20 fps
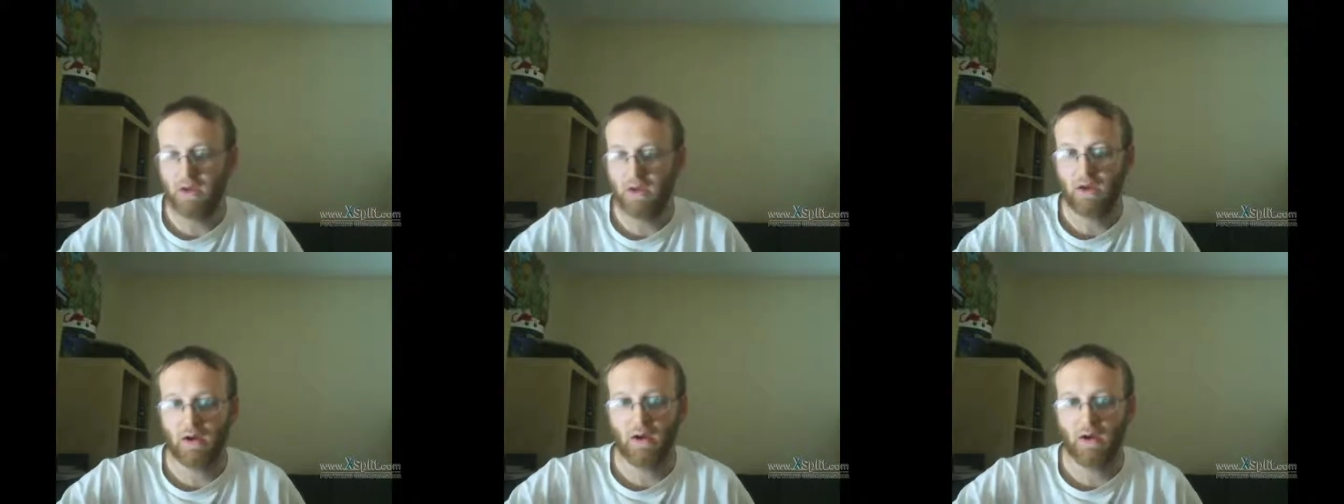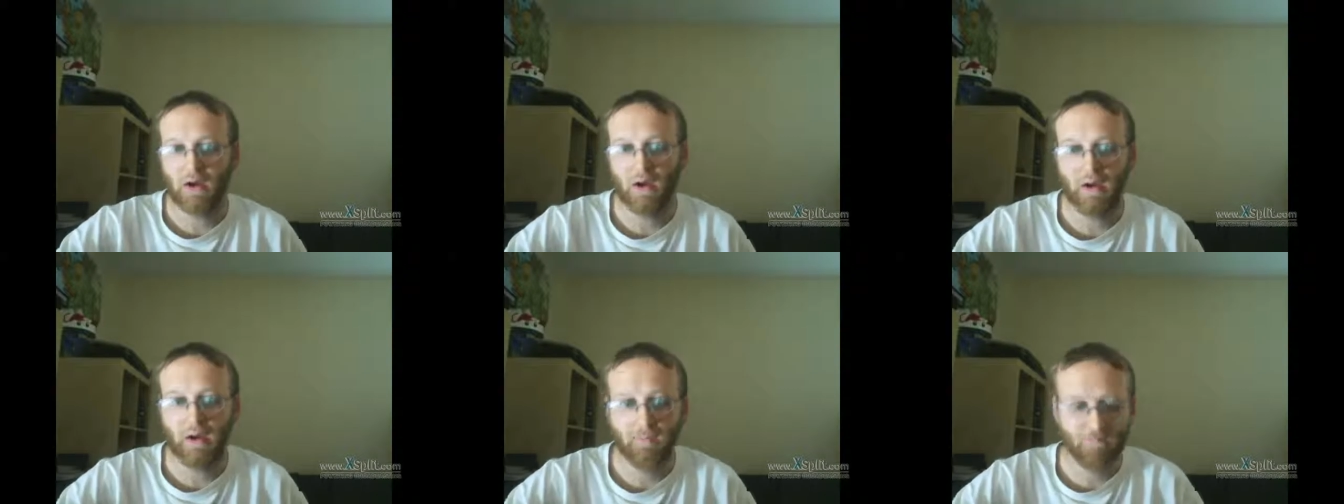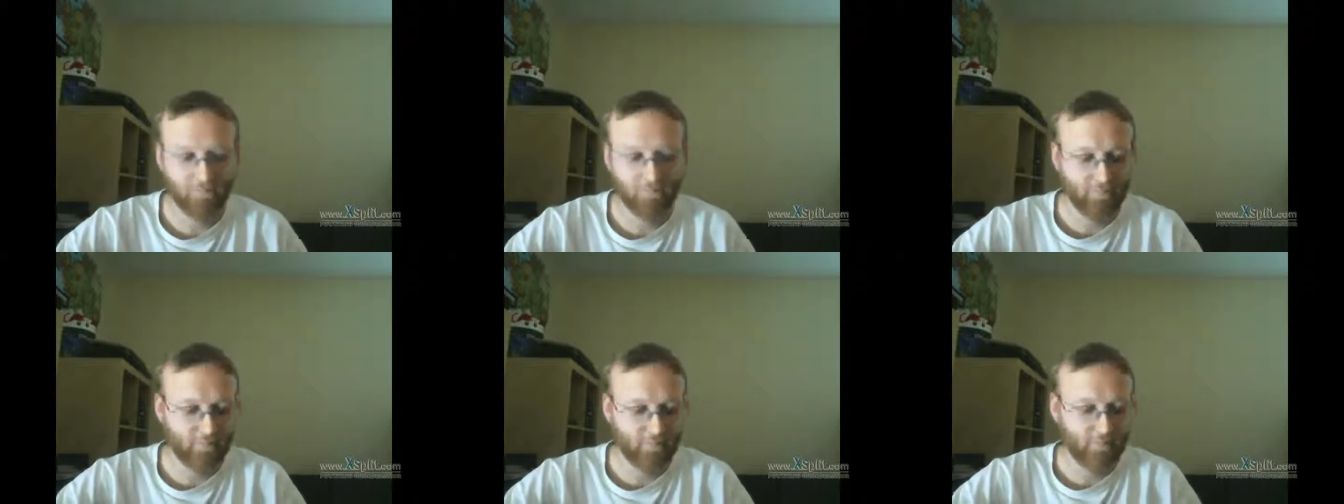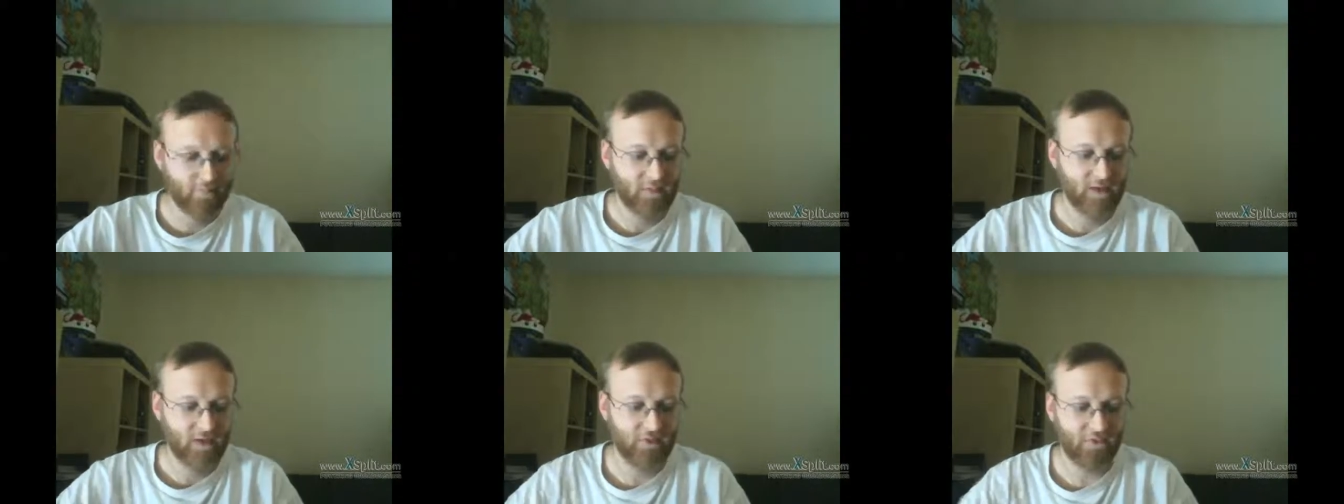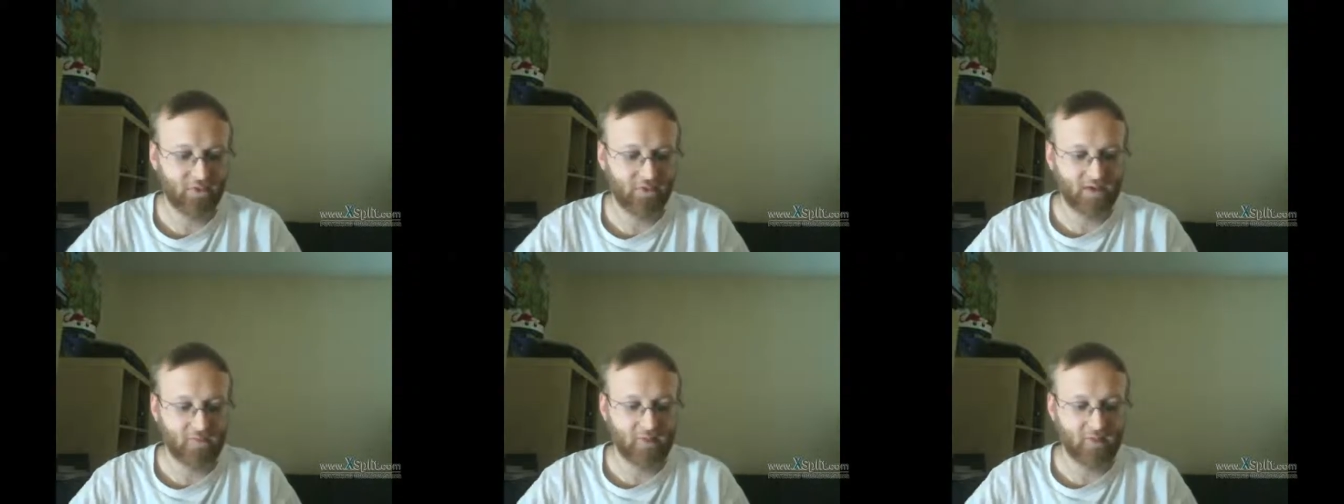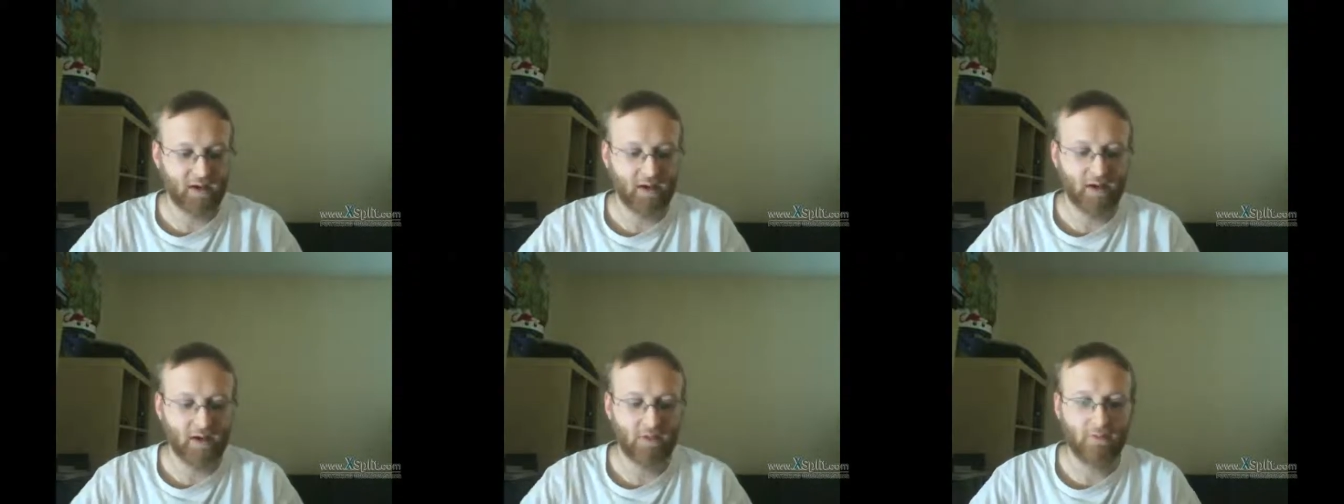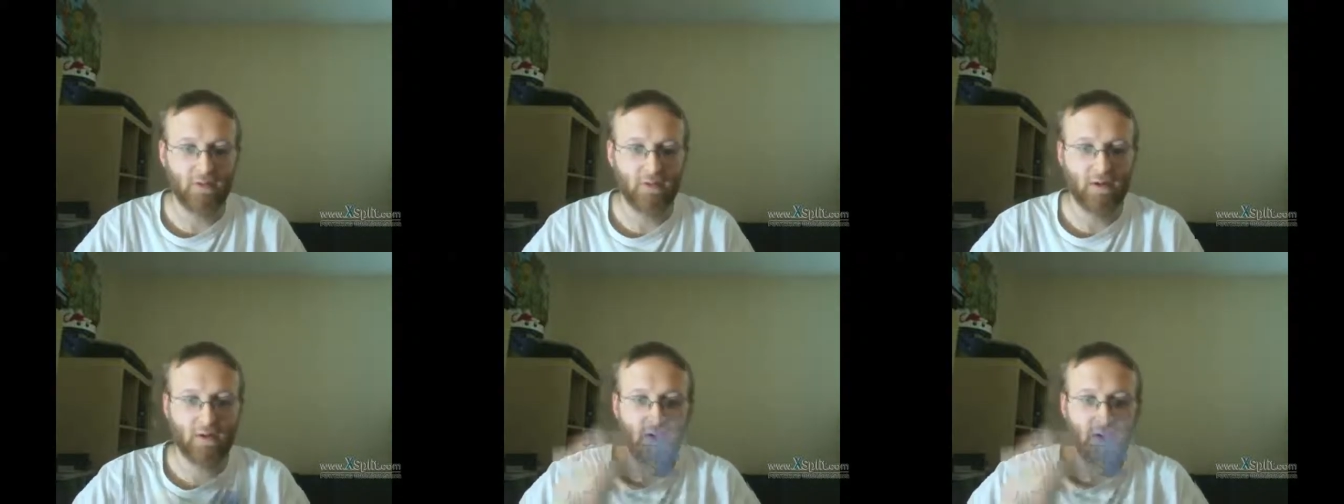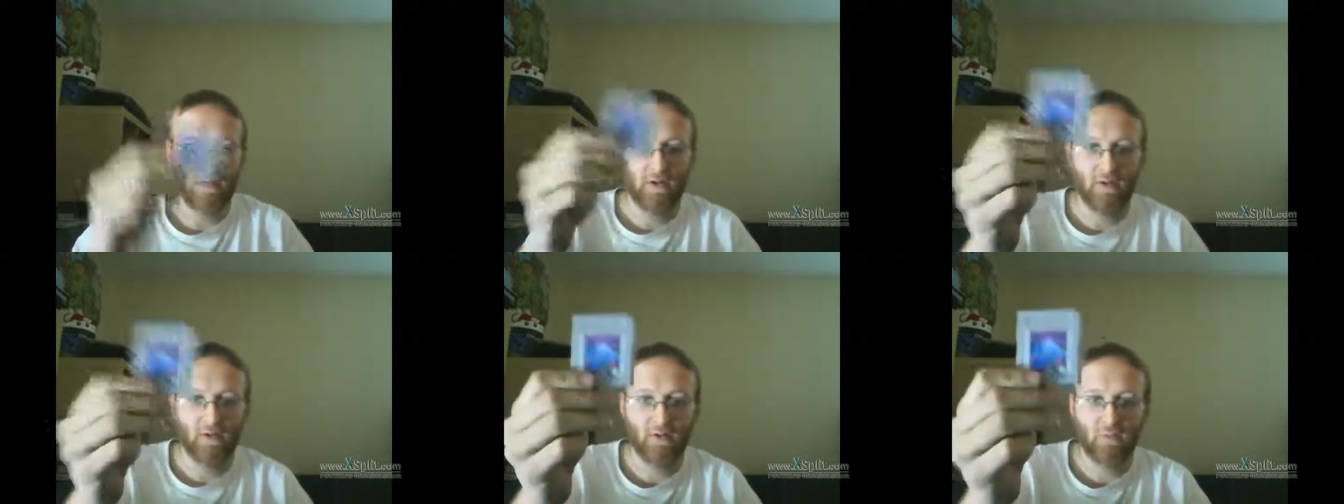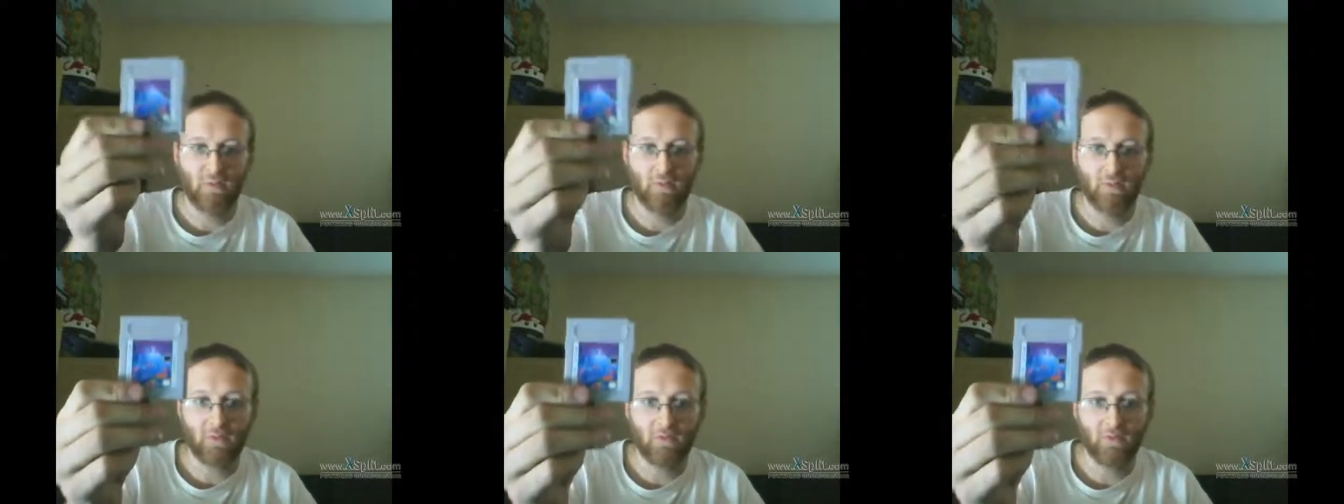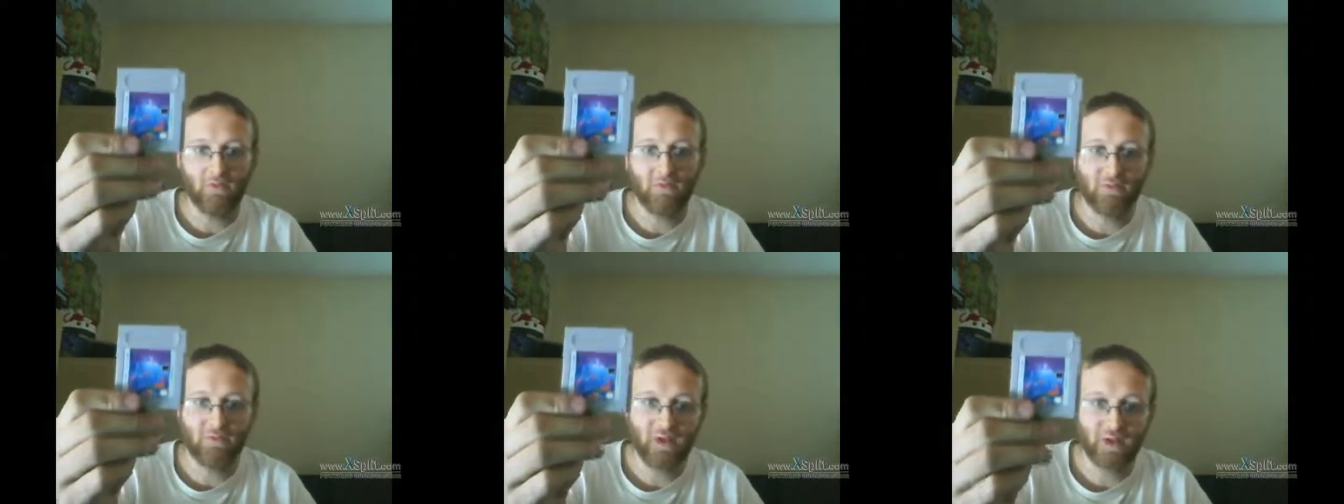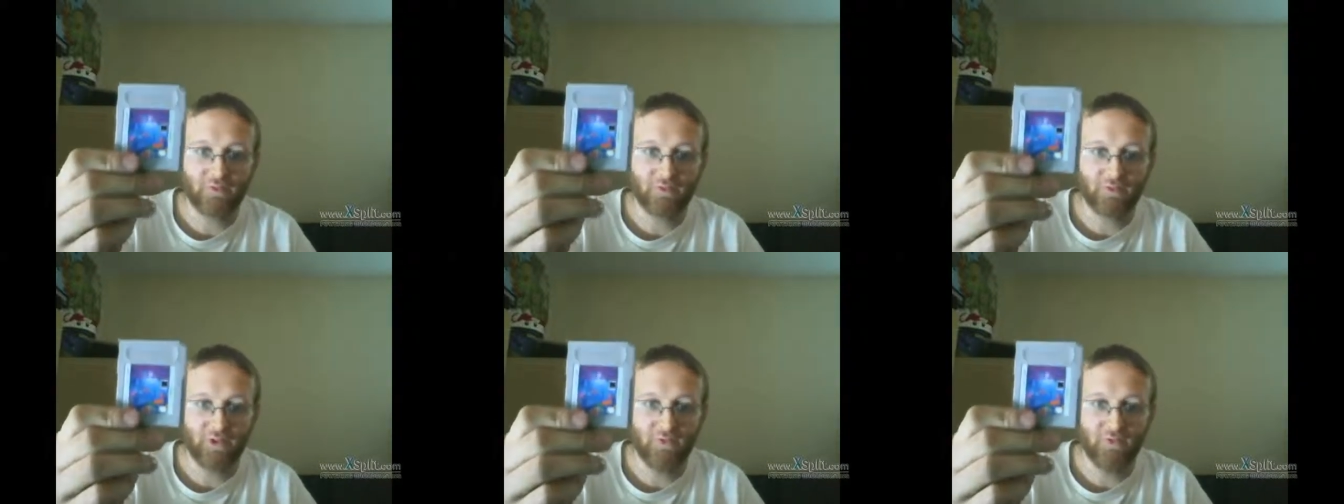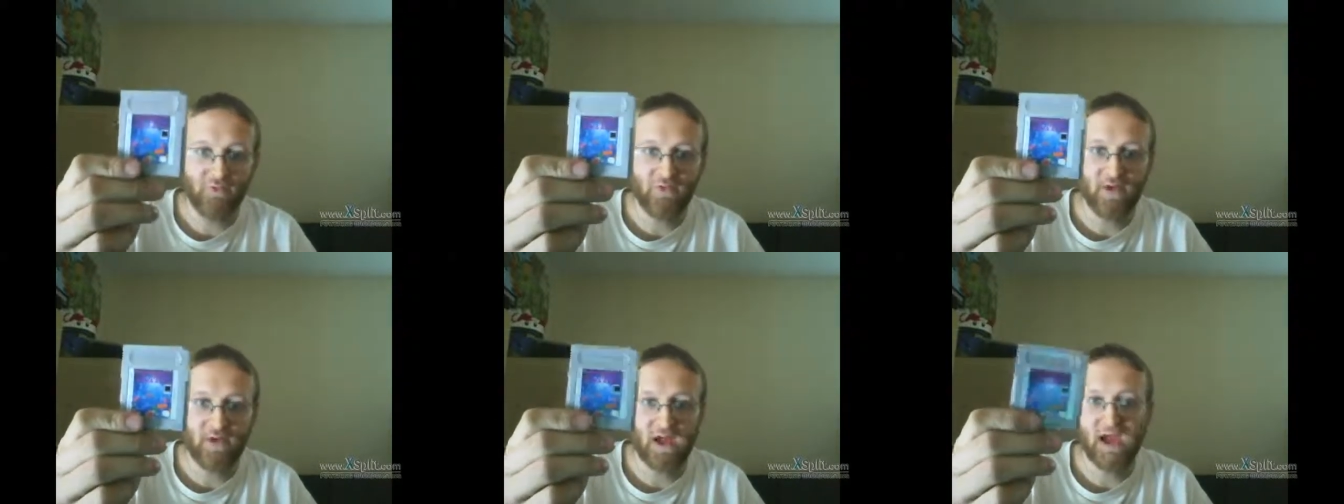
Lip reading: Let's see, we got, of course, Tetris.